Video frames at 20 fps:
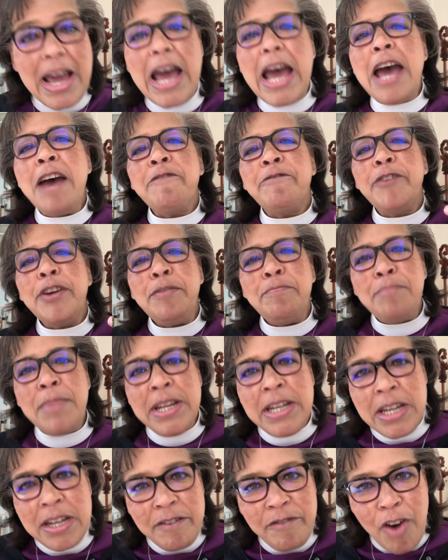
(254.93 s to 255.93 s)
Every
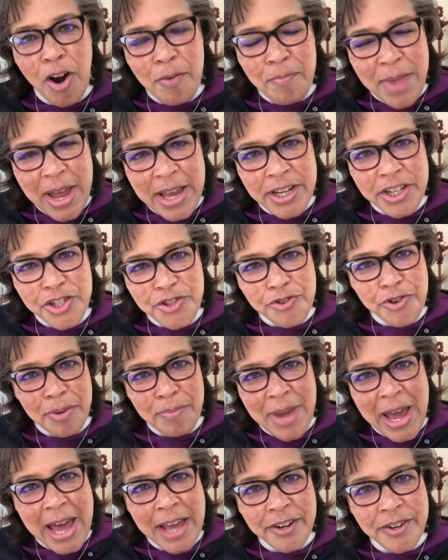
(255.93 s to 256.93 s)
minute of our ministry
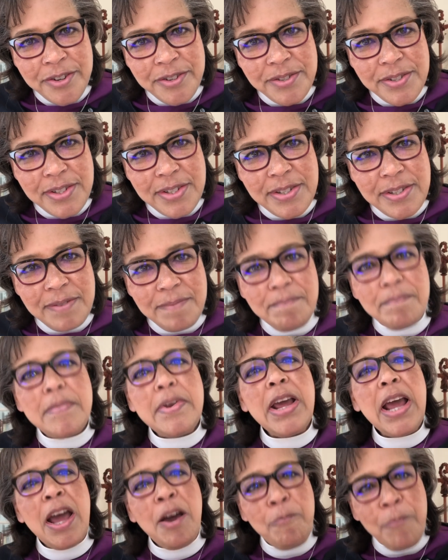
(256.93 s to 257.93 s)
matters,
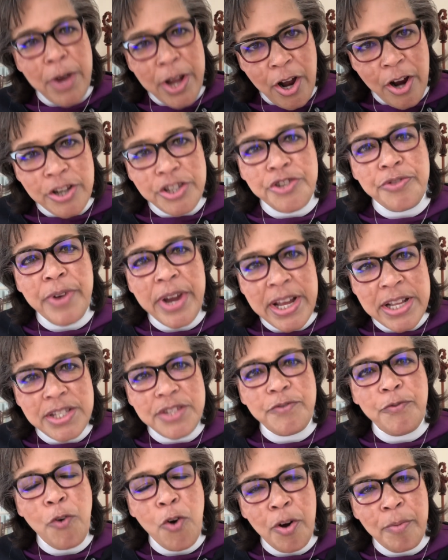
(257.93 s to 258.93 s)
and we are
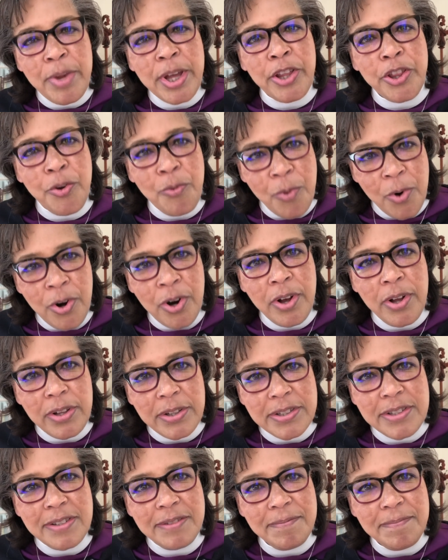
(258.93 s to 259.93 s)
transforming the world.
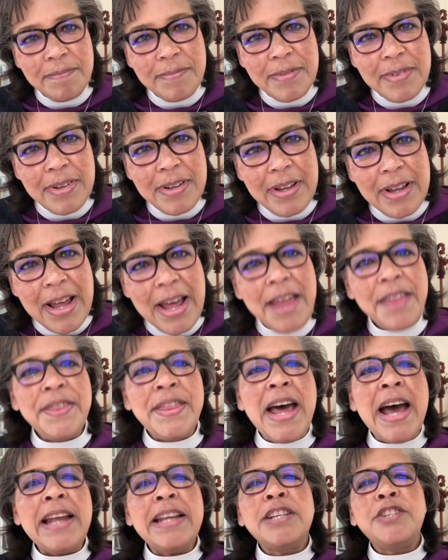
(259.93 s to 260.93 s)

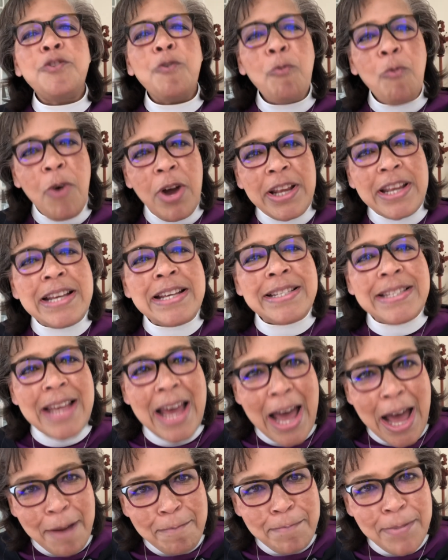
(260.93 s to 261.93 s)
That is what is
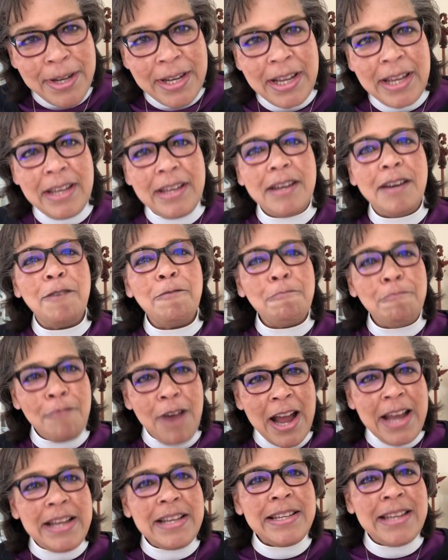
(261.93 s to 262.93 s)
happening
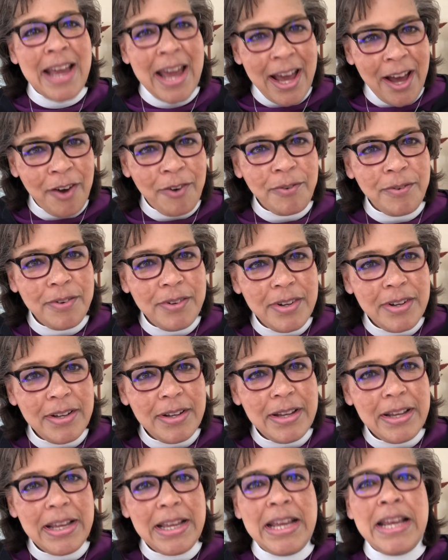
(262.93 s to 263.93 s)
right now
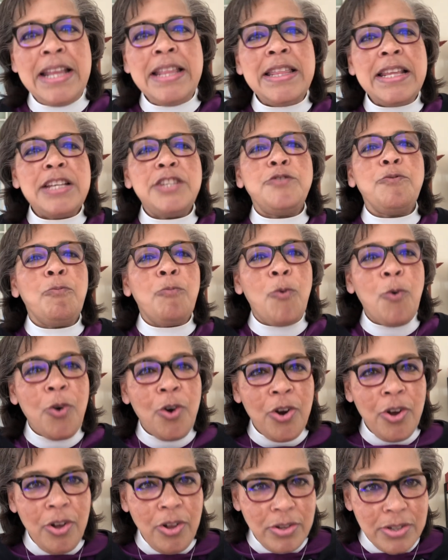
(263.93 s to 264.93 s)
in this
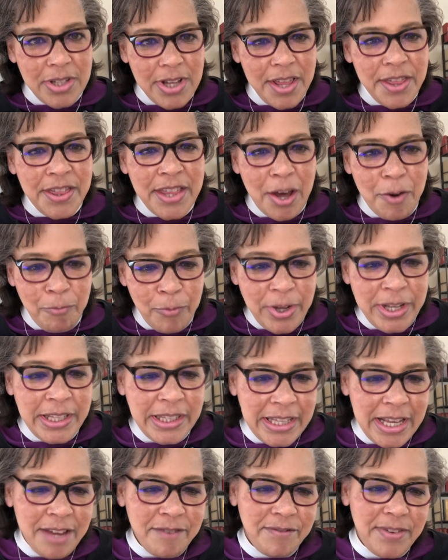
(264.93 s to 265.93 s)
world that we
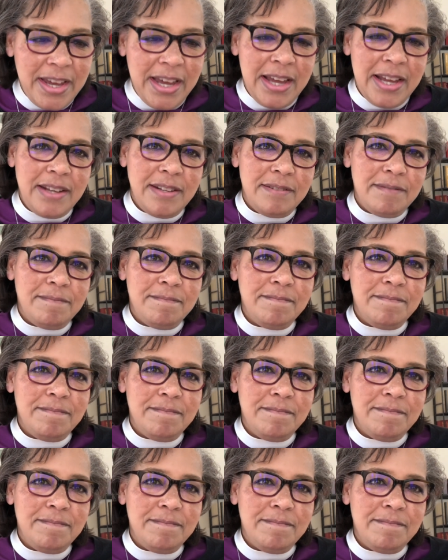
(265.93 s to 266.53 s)
live in.